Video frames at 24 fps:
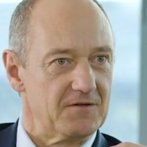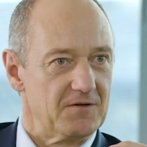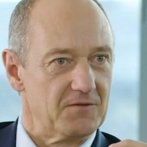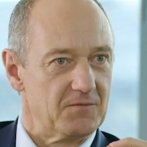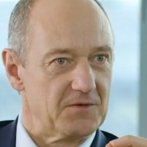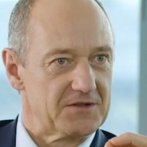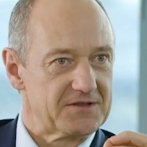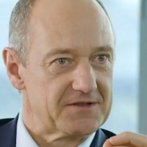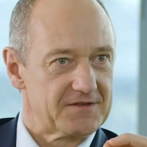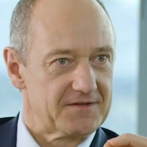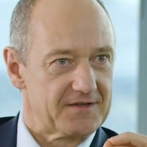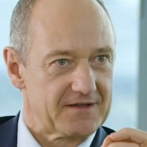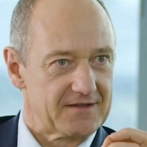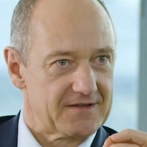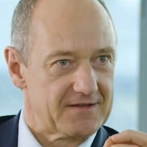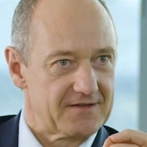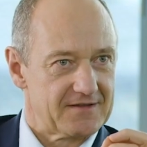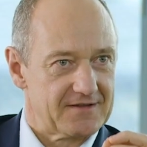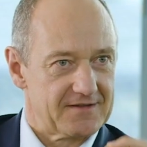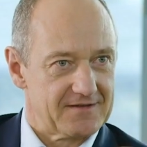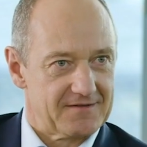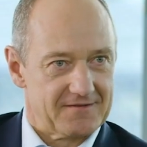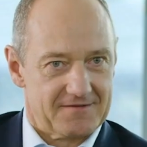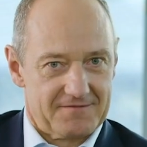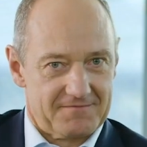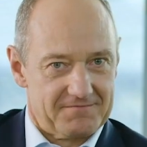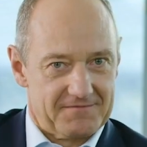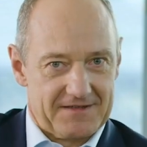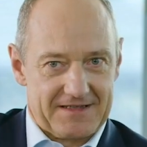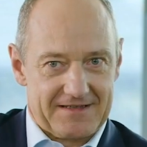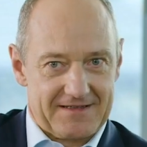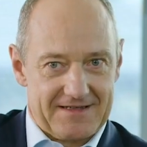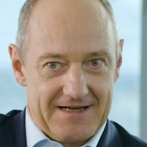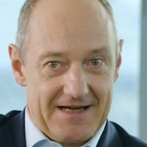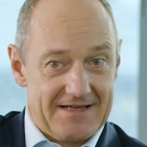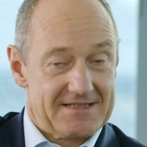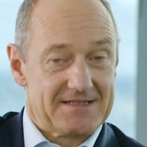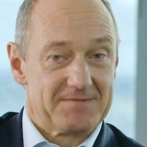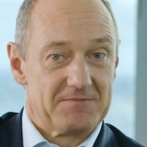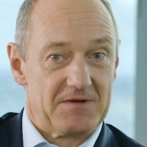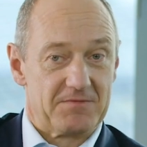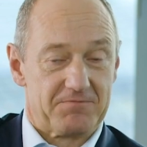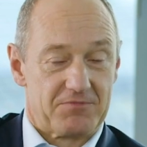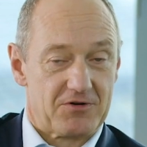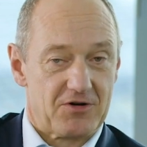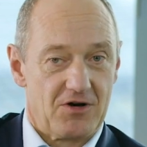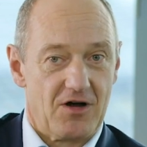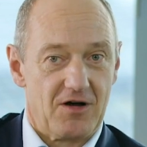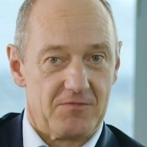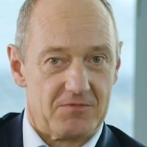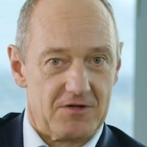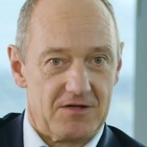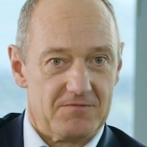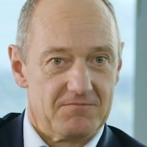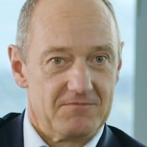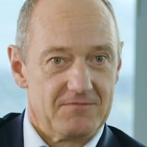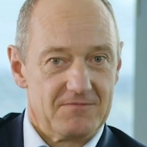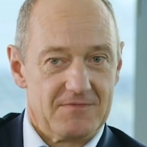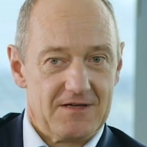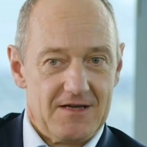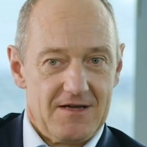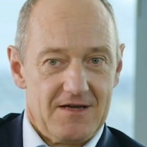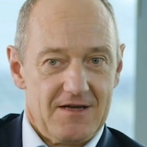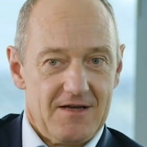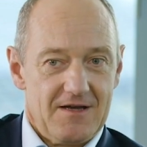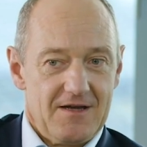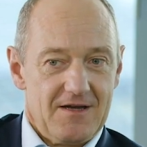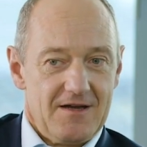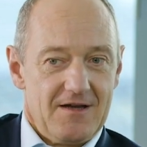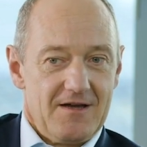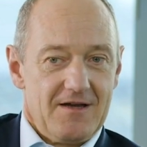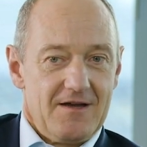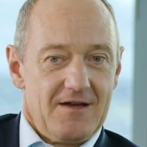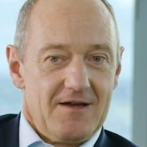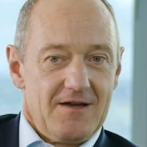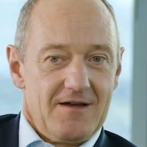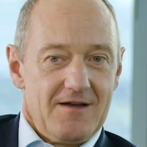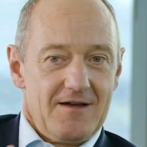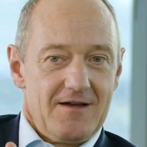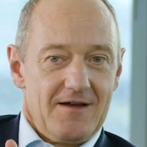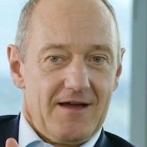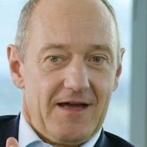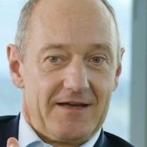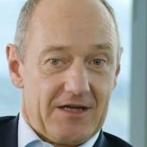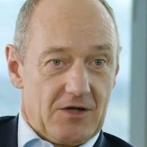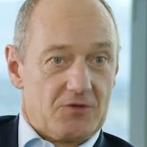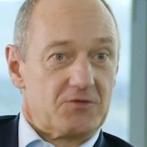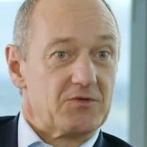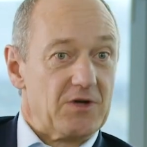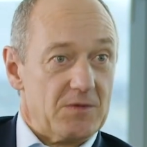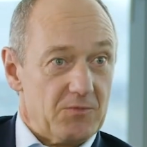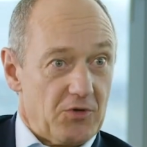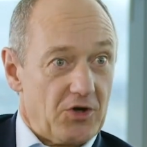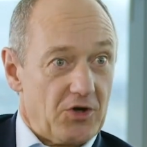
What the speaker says: what's the customer problem, and how do I